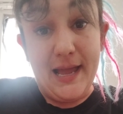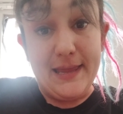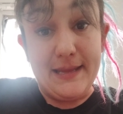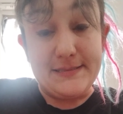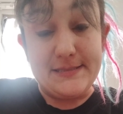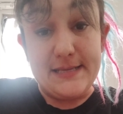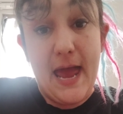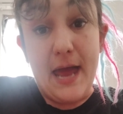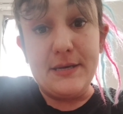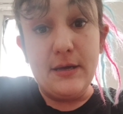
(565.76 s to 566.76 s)
And that's
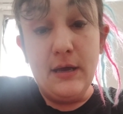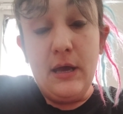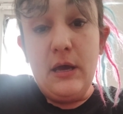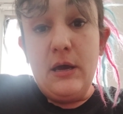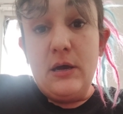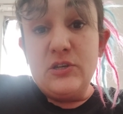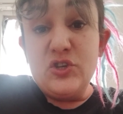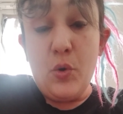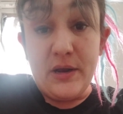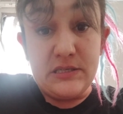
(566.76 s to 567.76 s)
the end.
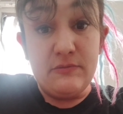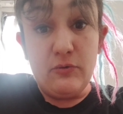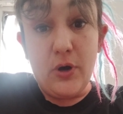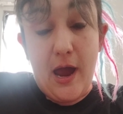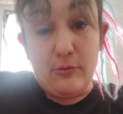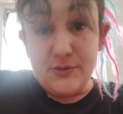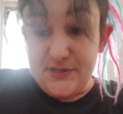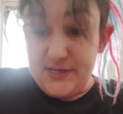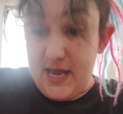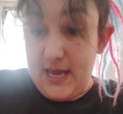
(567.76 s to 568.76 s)
24 hours
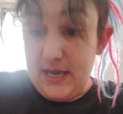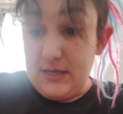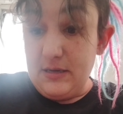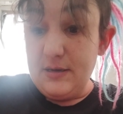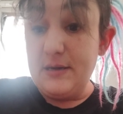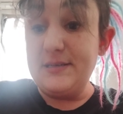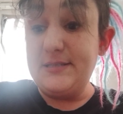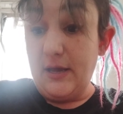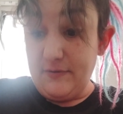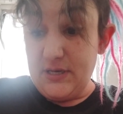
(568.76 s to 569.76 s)
a day,
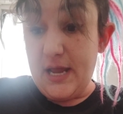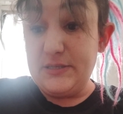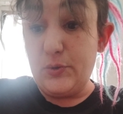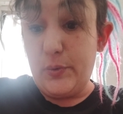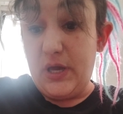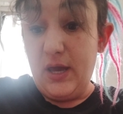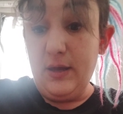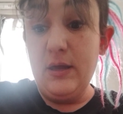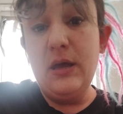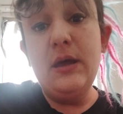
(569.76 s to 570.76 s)
7 days a
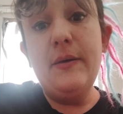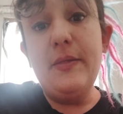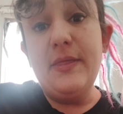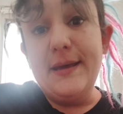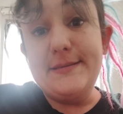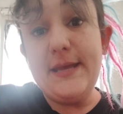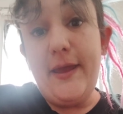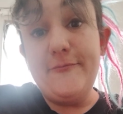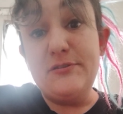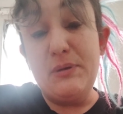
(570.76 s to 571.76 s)
week. This
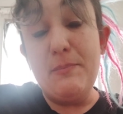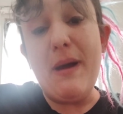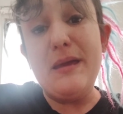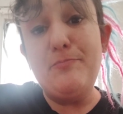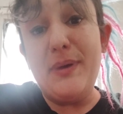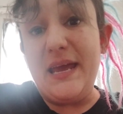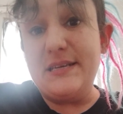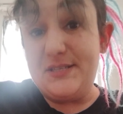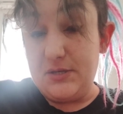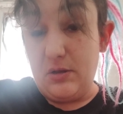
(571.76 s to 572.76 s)
gives me my
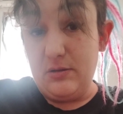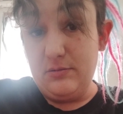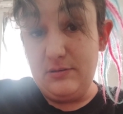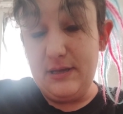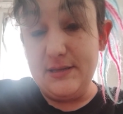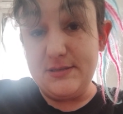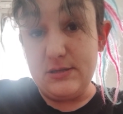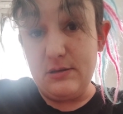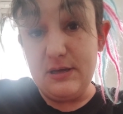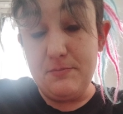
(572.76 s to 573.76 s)
basal
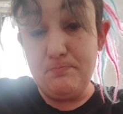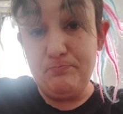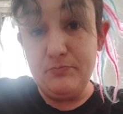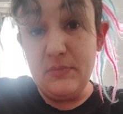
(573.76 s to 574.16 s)
insulin.